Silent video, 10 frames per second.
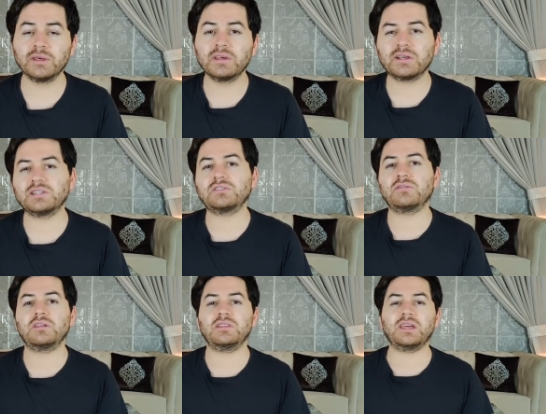
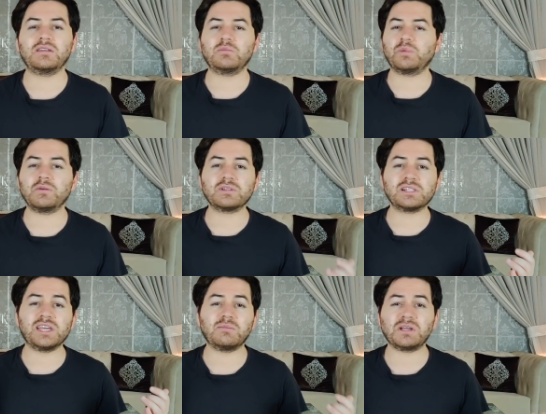considering that previously
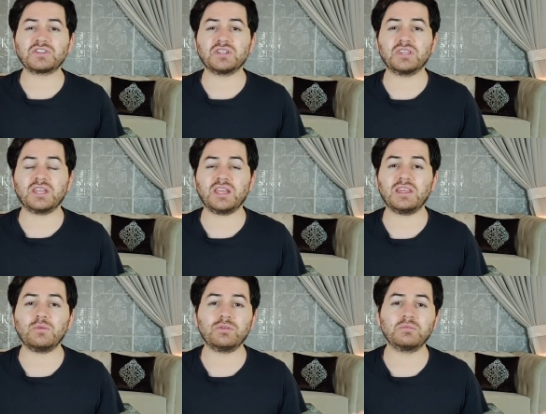had mentioned that, hey, they
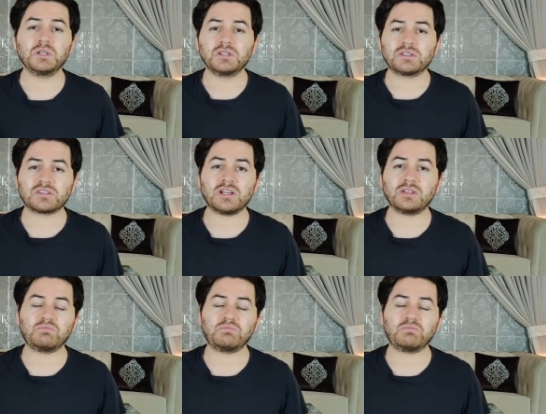would start